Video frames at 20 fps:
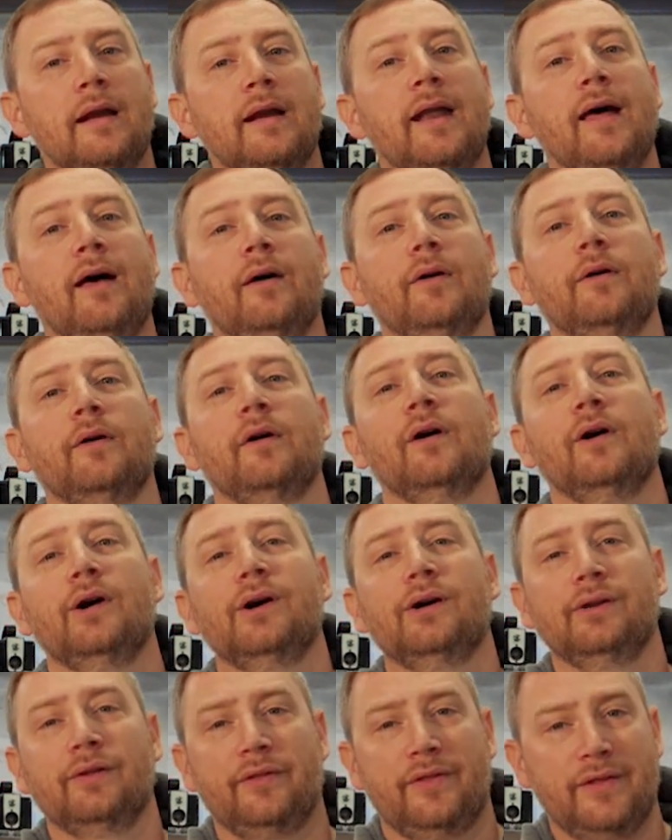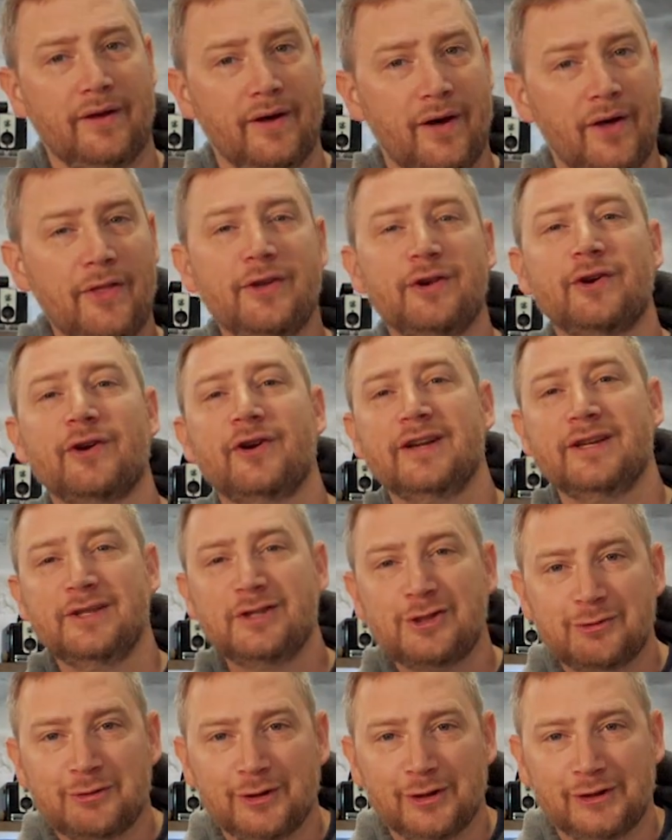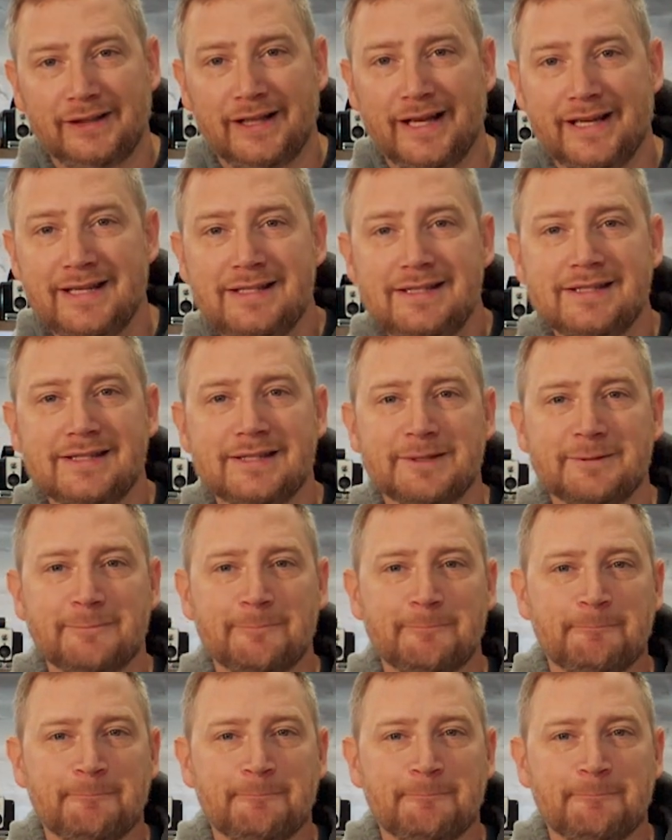Now, the other Israelites